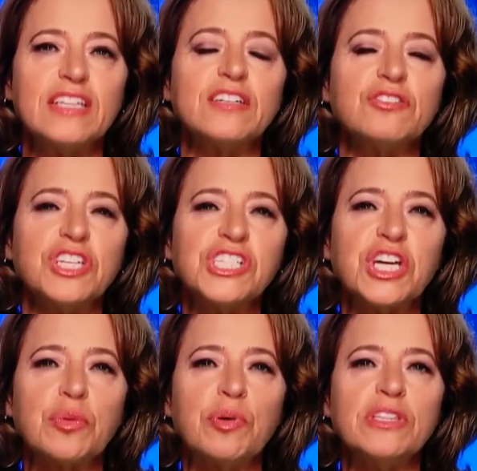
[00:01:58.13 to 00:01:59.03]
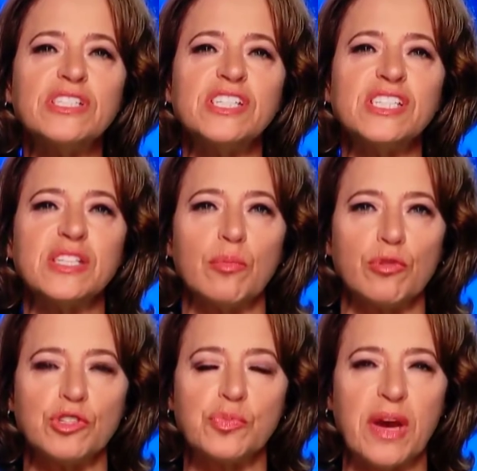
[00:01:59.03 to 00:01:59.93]
So, Jessica, to put this in some
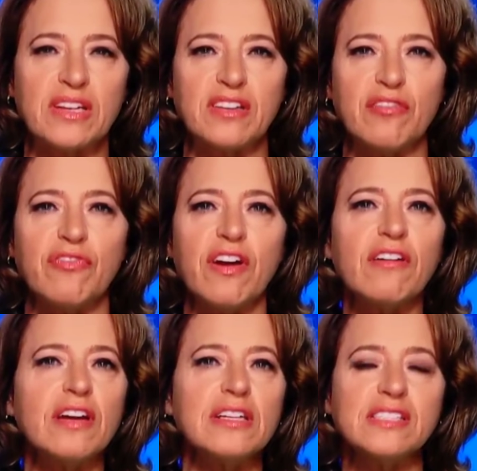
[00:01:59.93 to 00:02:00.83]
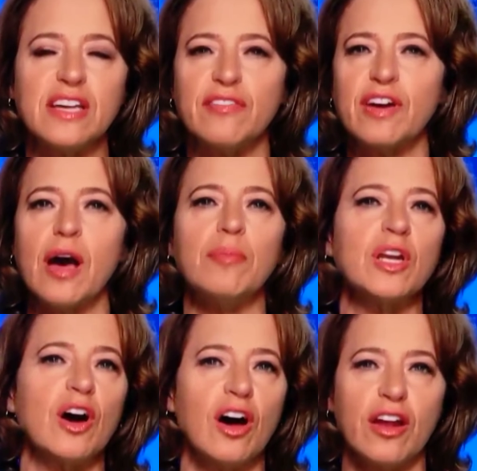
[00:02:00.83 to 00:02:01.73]
perspective, variants have come
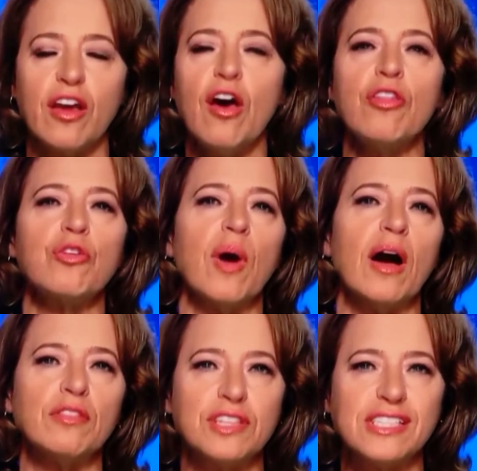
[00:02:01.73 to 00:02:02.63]
and gone throughout